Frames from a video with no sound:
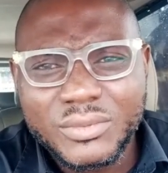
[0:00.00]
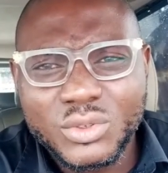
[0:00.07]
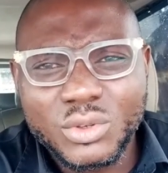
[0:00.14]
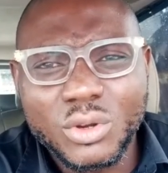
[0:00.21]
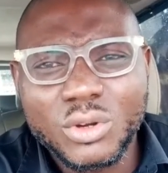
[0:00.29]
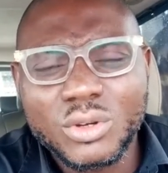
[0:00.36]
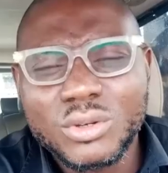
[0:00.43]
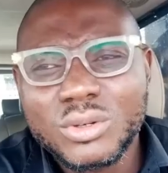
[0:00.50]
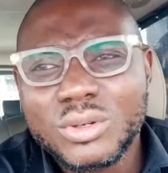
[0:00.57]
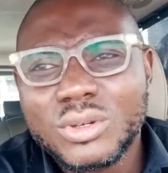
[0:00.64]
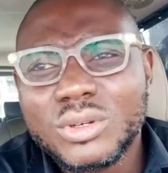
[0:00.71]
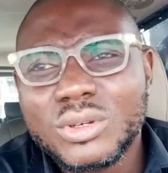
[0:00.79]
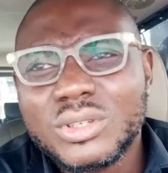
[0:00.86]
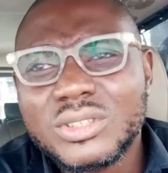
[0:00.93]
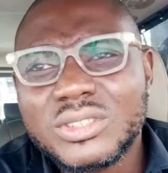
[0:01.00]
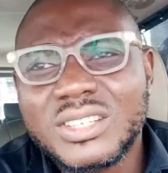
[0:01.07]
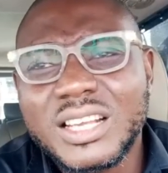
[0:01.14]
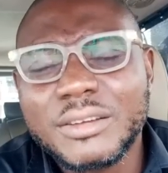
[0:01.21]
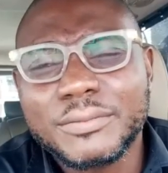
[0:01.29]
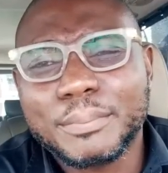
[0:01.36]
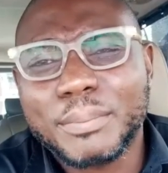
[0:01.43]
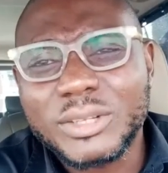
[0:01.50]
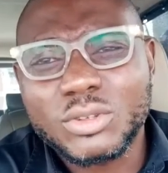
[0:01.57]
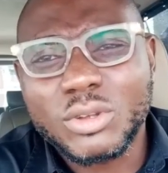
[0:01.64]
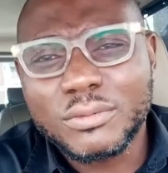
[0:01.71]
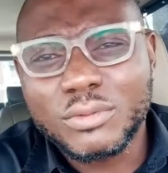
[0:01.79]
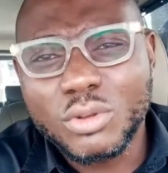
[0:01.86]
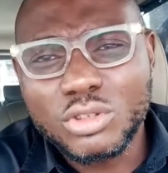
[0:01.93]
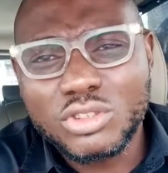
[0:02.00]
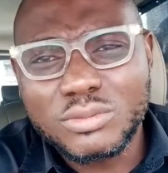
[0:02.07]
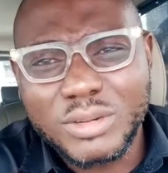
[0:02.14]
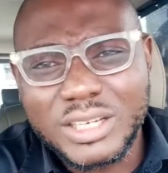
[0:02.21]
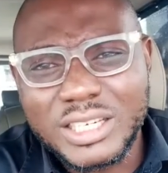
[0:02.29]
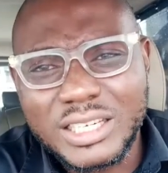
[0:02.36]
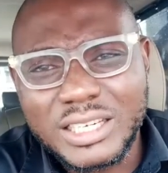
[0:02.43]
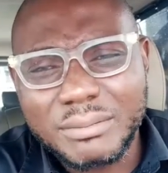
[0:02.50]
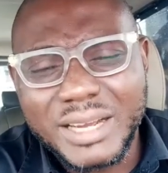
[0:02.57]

So save part of those money.